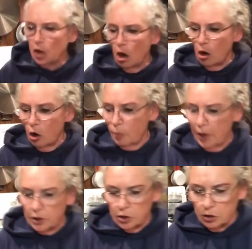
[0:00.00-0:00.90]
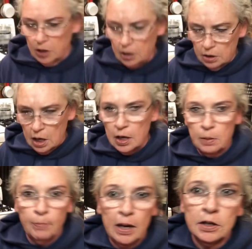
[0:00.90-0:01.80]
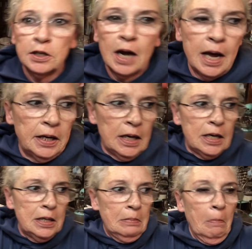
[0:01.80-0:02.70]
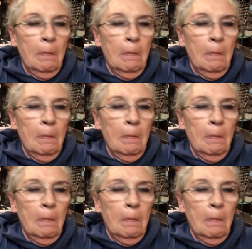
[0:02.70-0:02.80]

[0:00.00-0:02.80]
all Buzzard and buzzing I need.